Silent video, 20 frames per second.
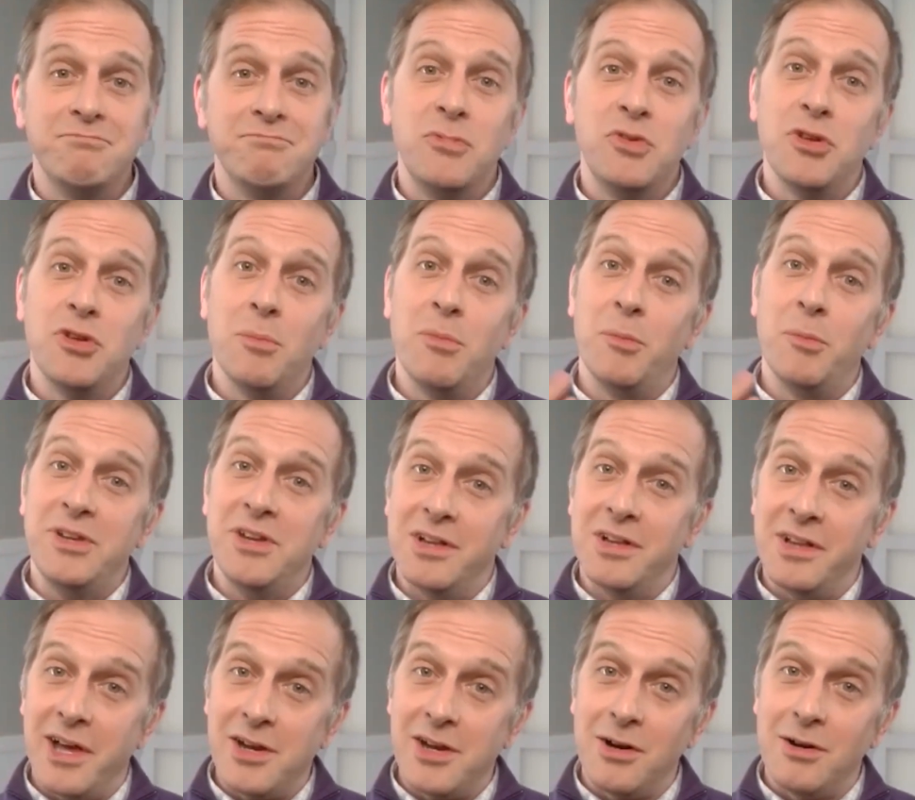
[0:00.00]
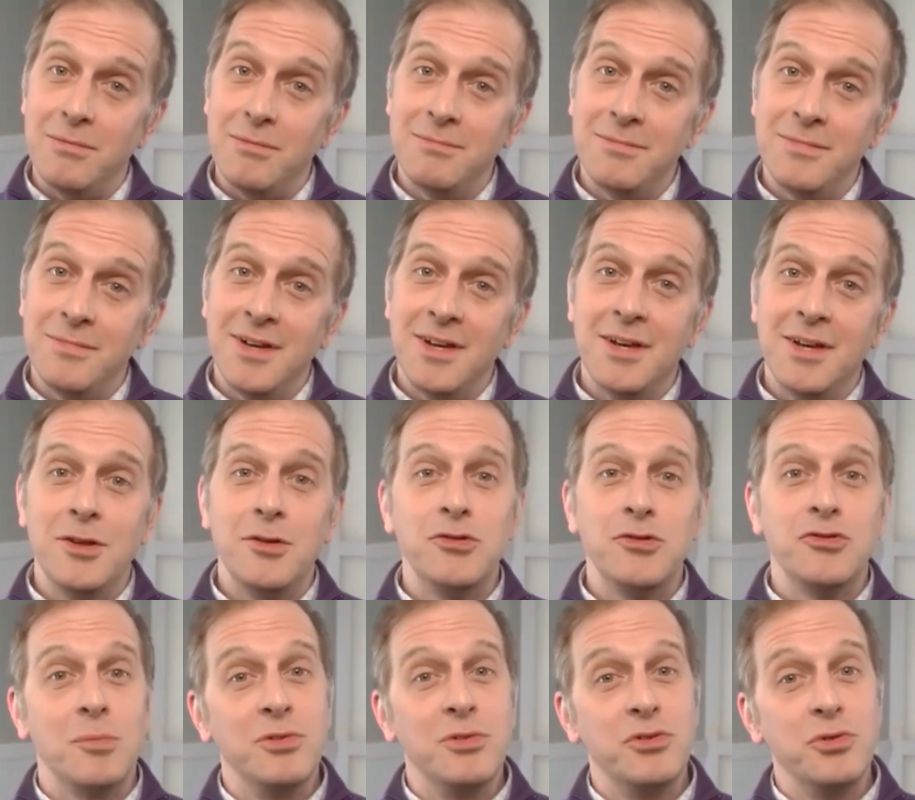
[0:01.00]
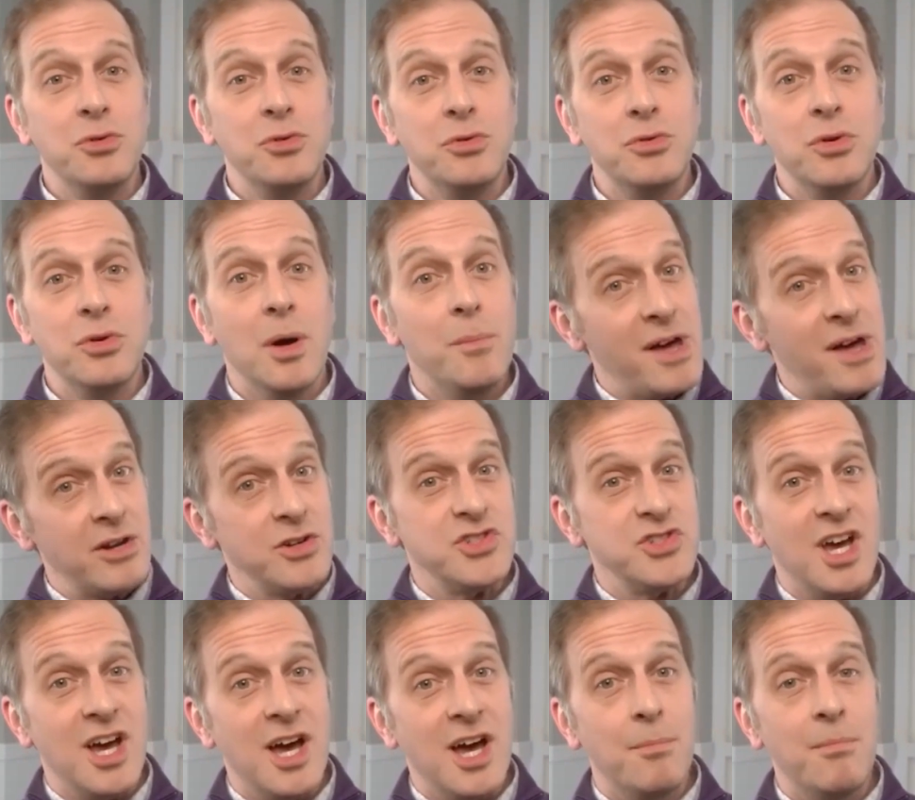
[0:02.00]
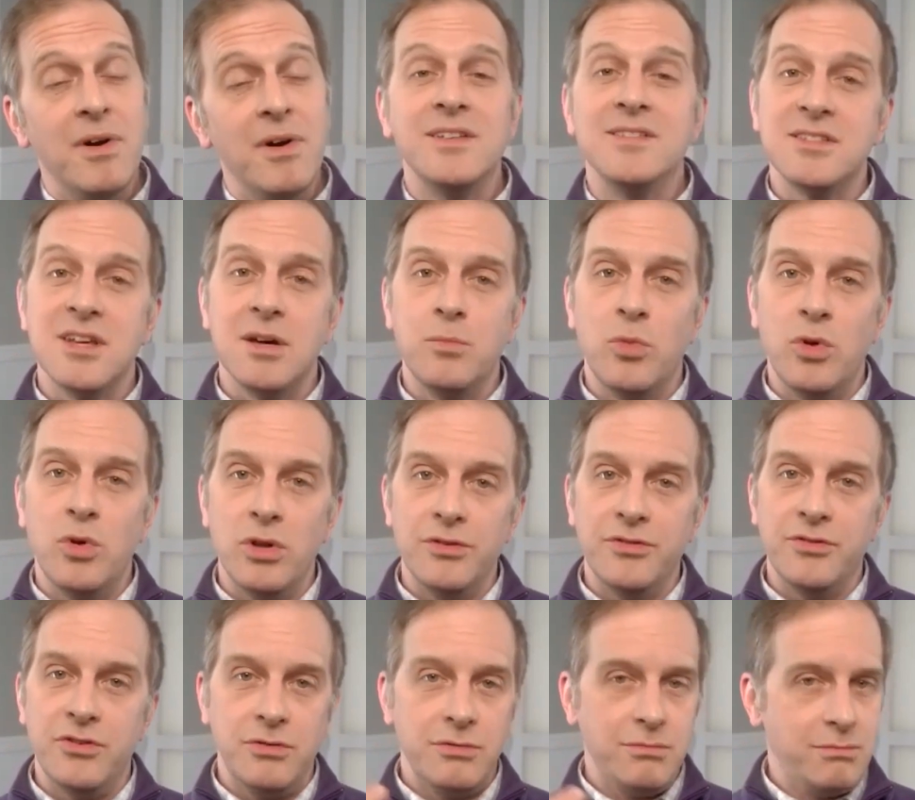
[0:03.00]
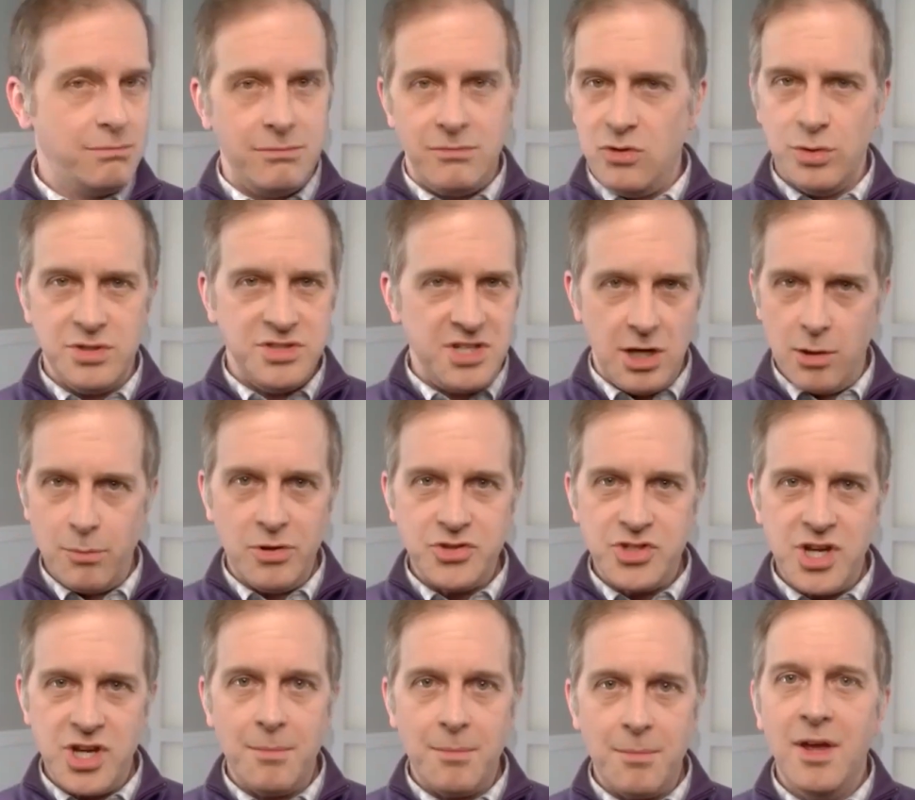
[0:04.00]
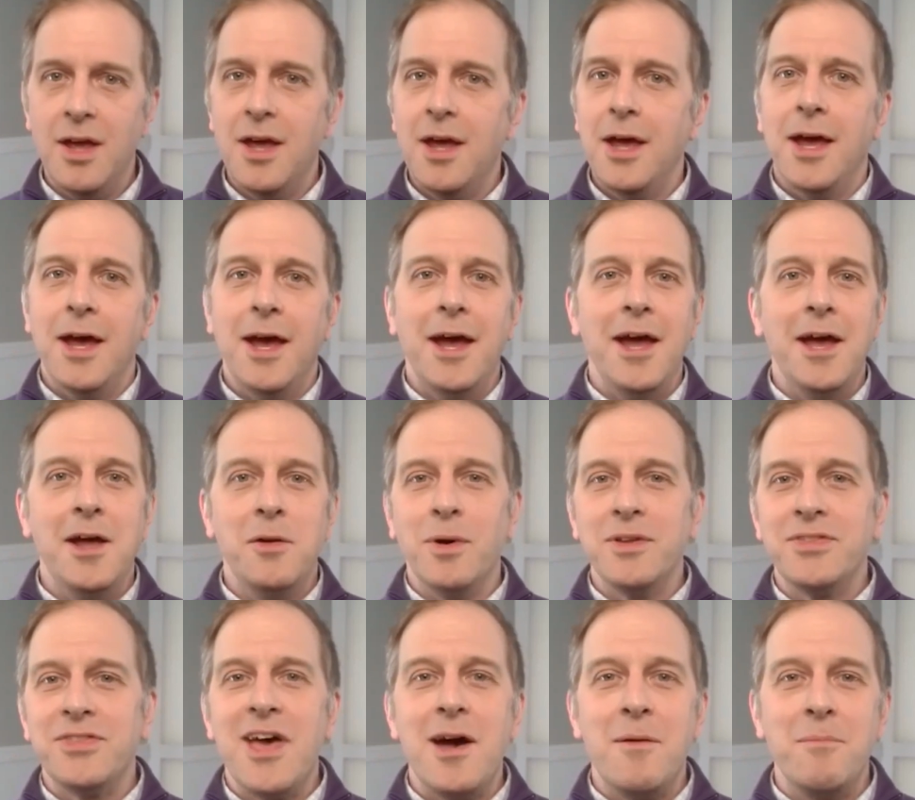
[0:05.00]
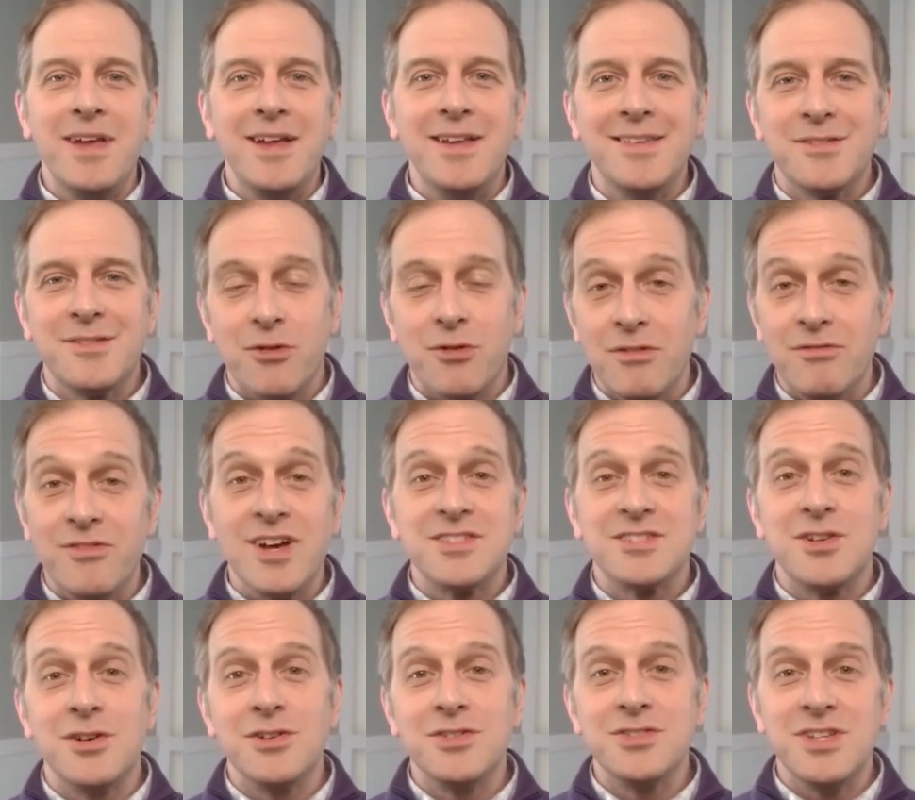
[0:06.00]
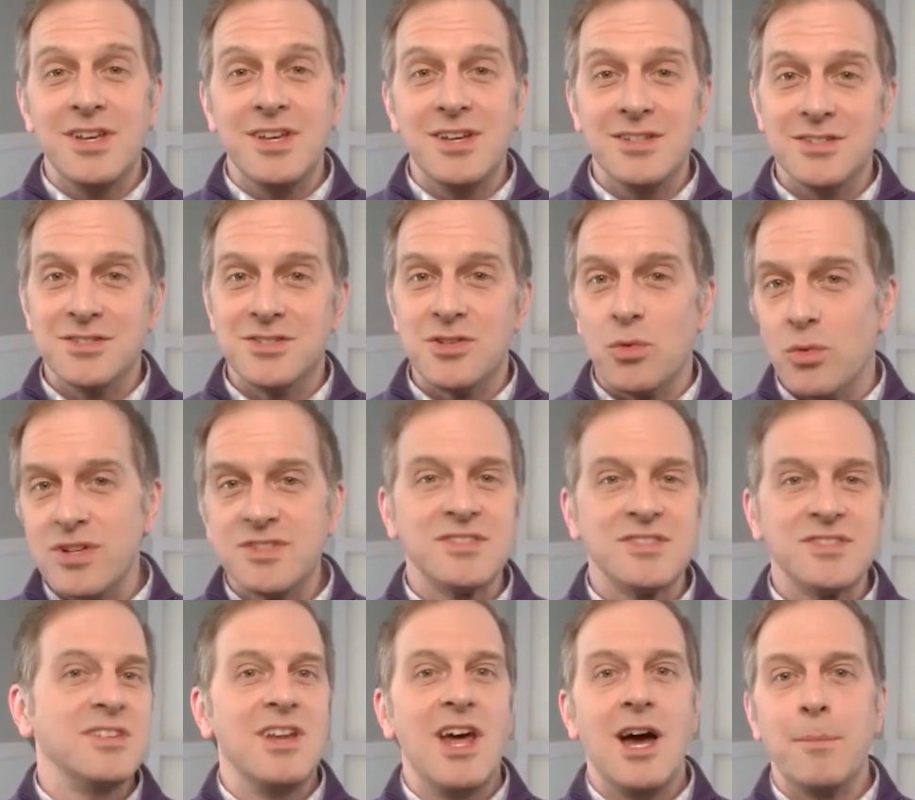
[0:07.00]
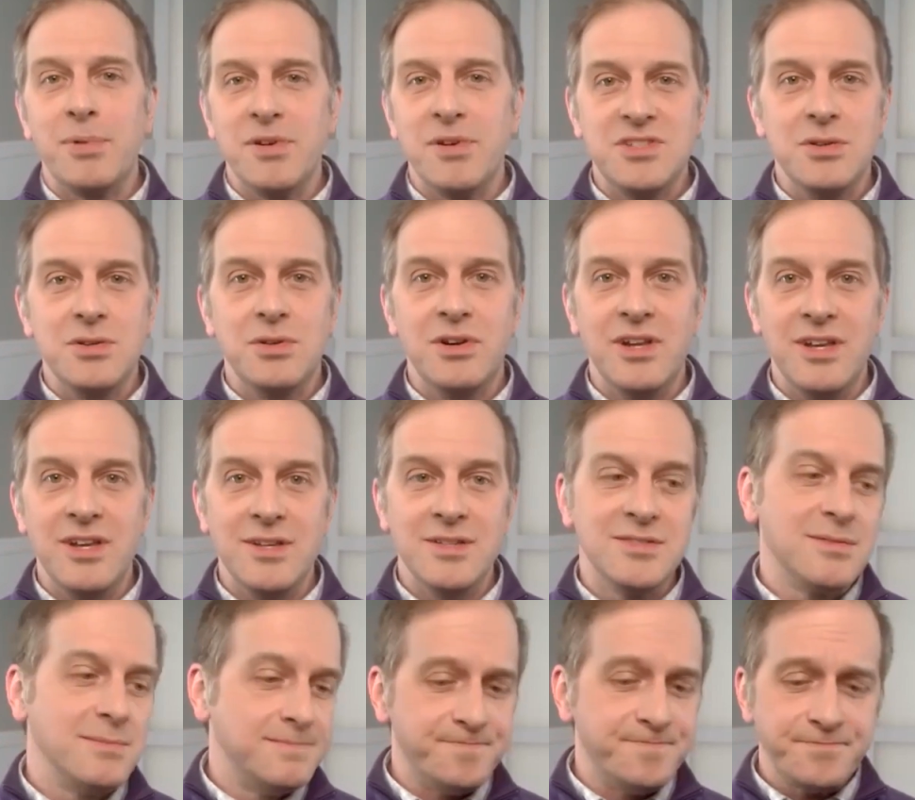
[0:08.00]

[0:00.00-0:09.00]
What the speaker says: Some will be done later. Some will do a better job, and some will do a terrible job. And what that means for investors is risks and opportunities